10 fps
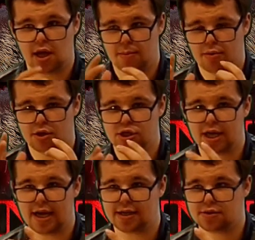
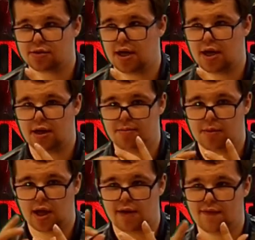projects,
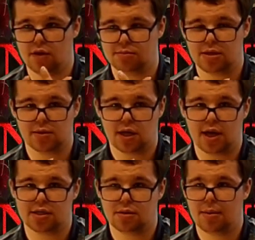like films he would
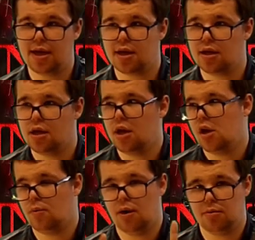like to make.
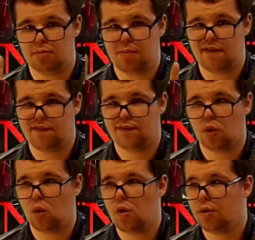One would be a
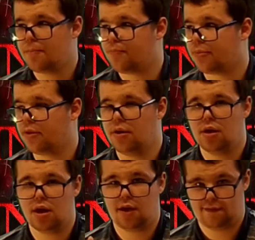4
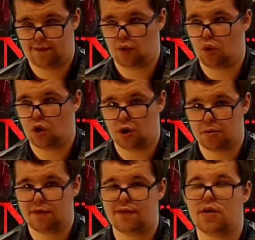
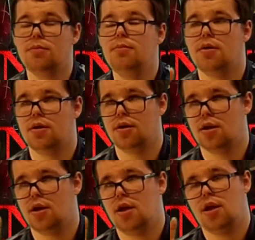horror film.
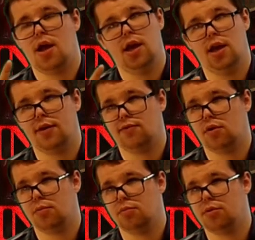Another
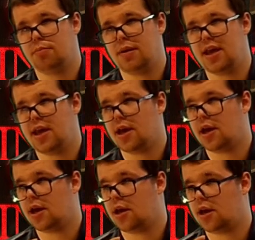one would be
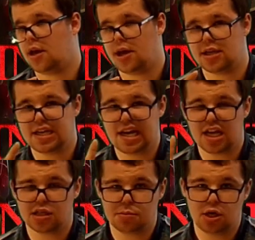a
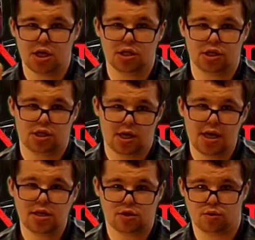Teenage Mutant Ninja
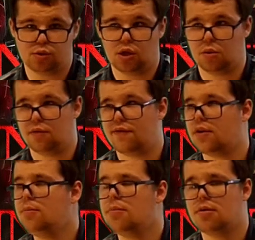Turtles horror film,